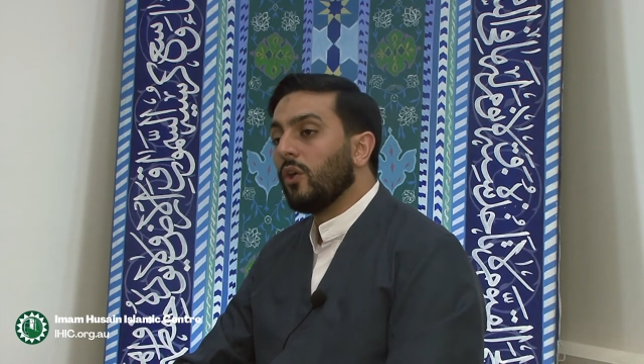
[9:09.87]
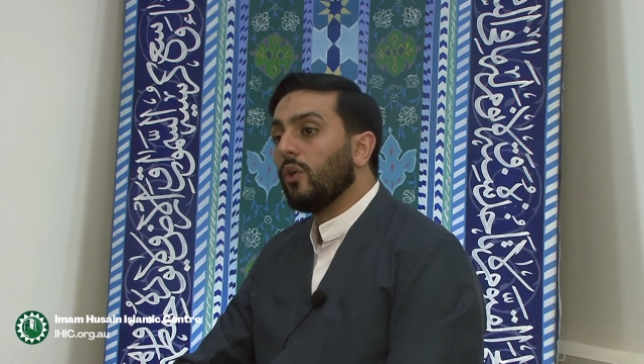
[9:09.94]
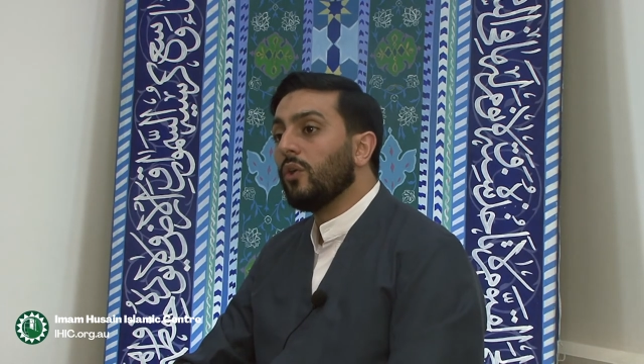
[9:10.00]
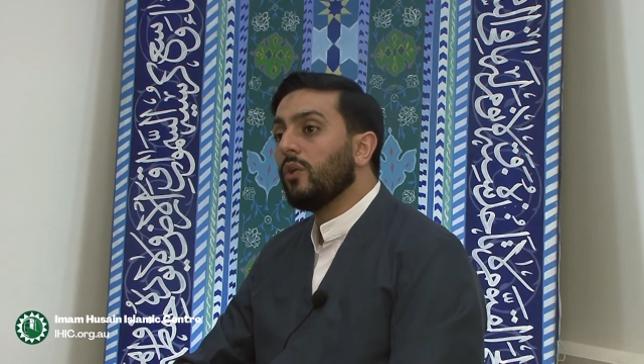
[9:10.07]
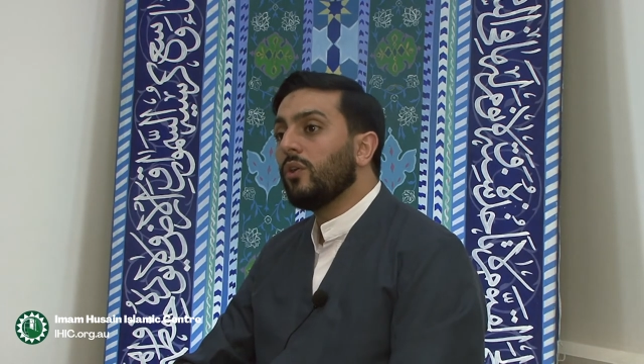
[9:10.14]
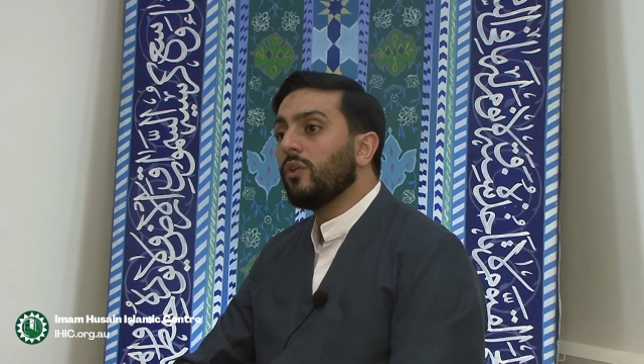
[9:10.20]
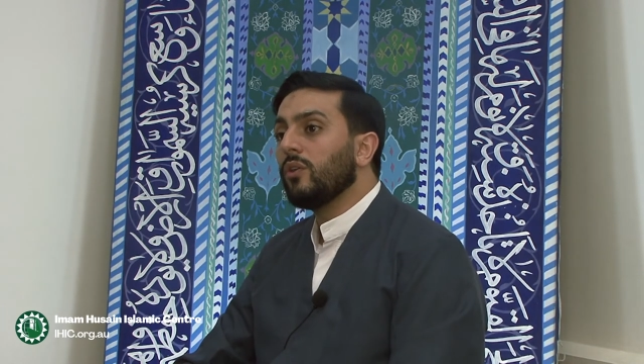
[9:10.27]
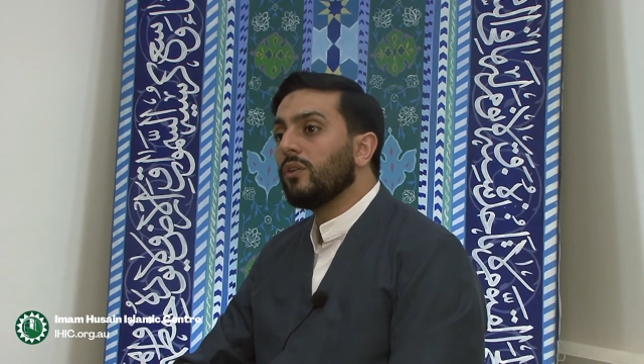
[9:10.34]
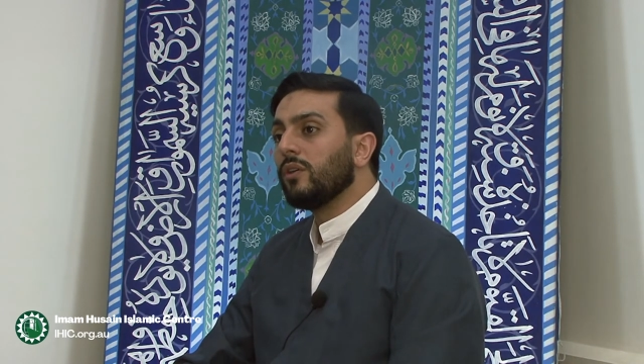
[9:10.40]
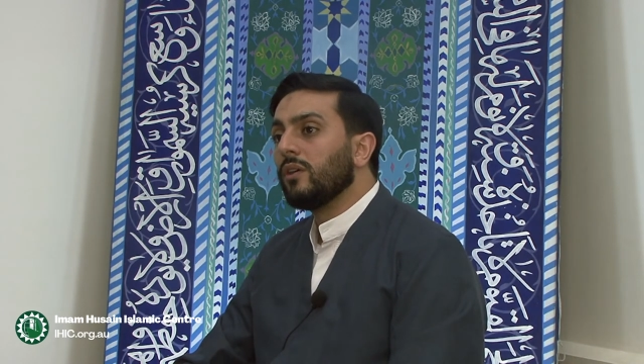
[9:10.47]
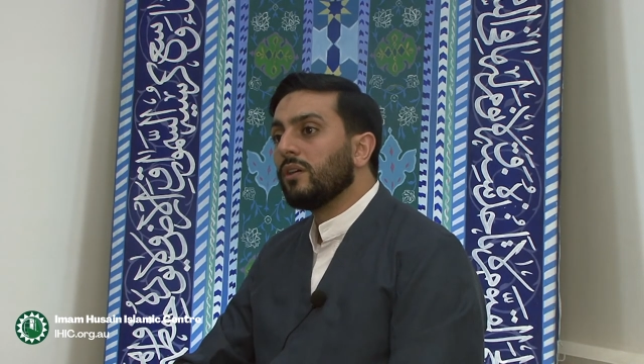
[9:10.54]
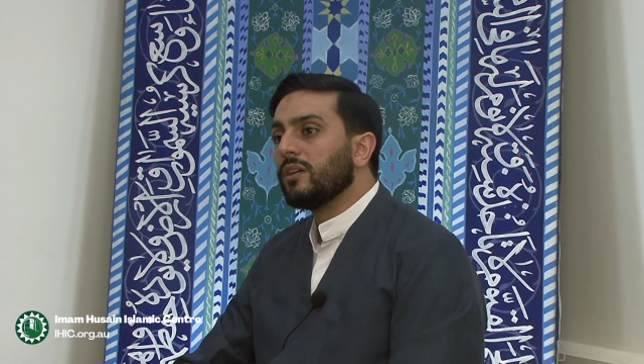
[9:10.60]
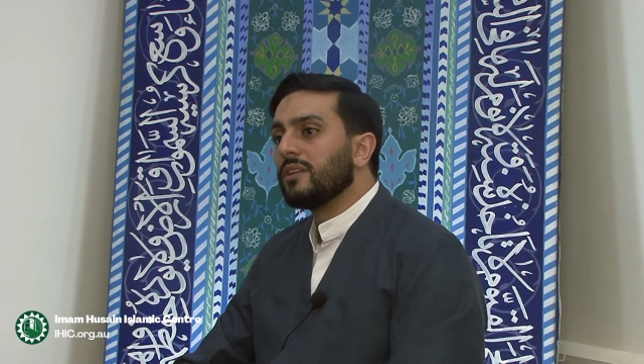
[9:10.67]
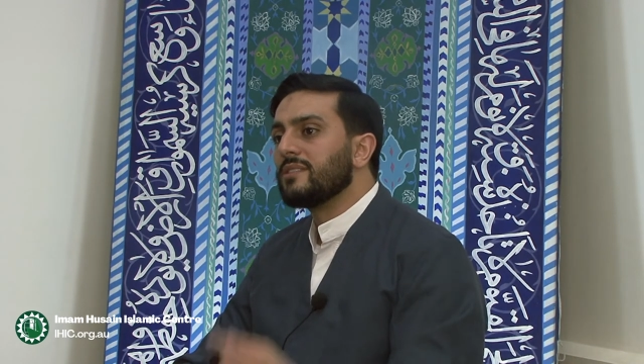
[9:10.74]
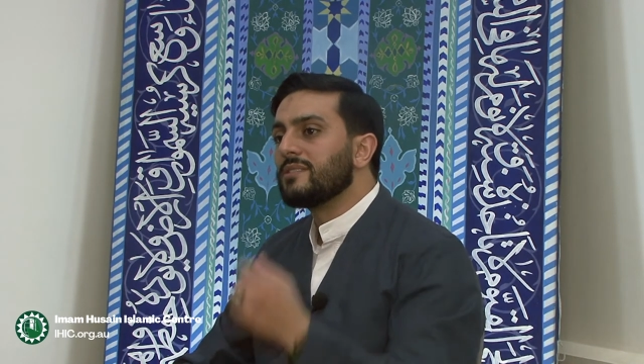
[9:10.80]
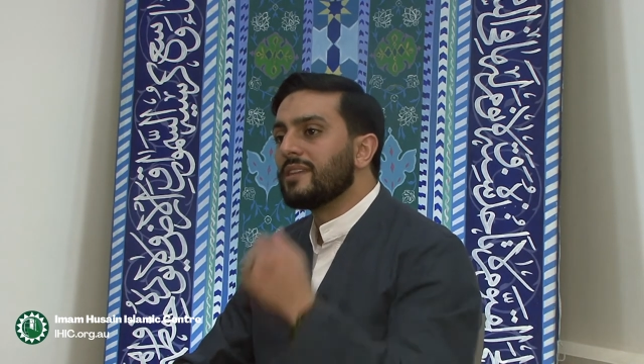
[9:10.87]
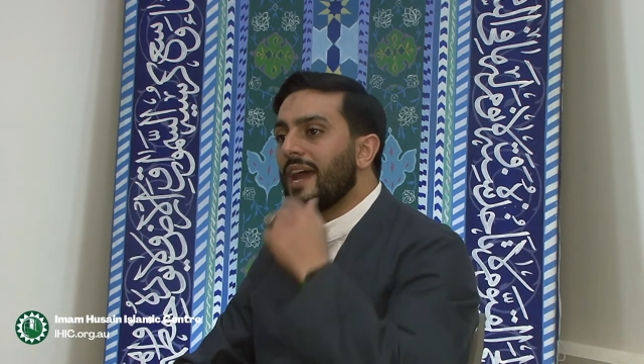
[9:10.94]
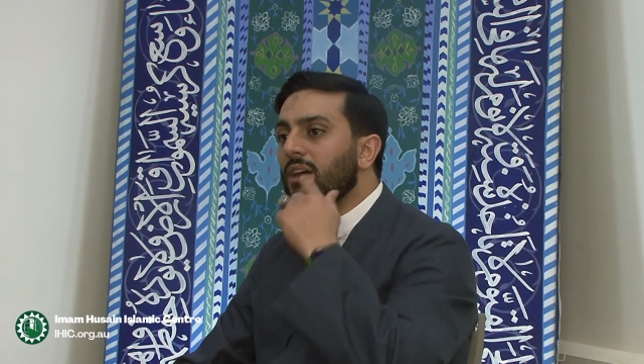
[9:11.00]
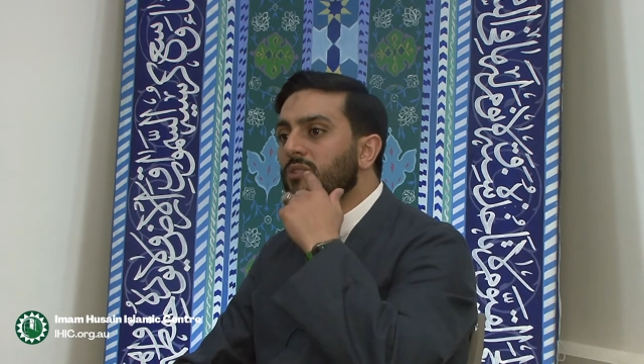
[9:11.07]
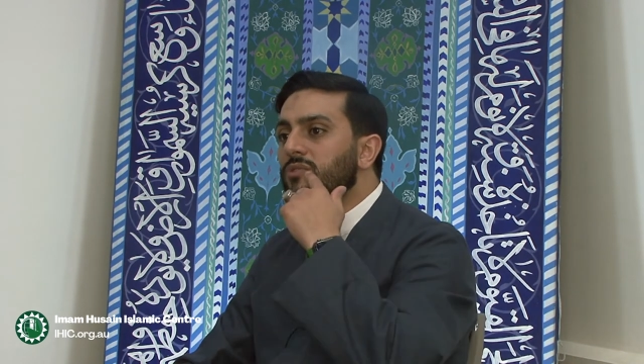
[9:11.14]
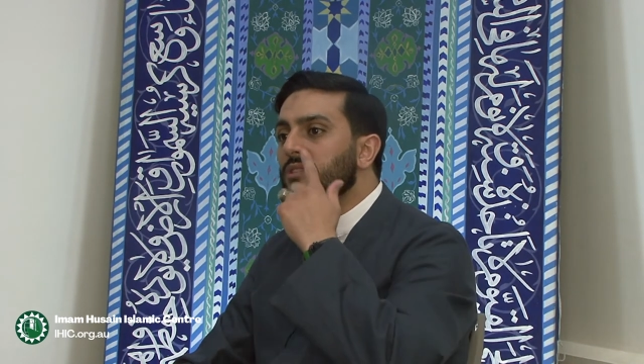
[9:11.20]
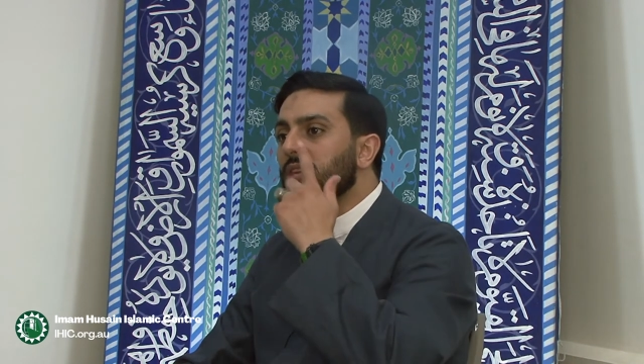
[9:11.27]
or
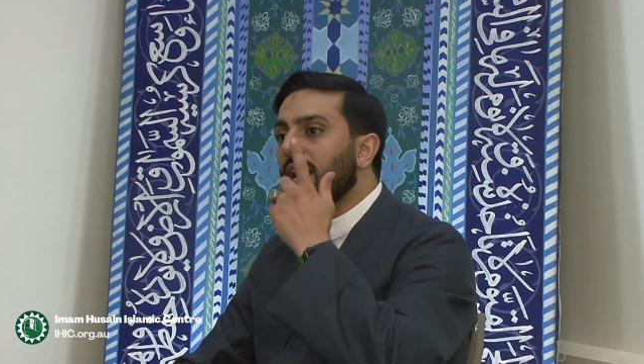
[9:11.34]
sounds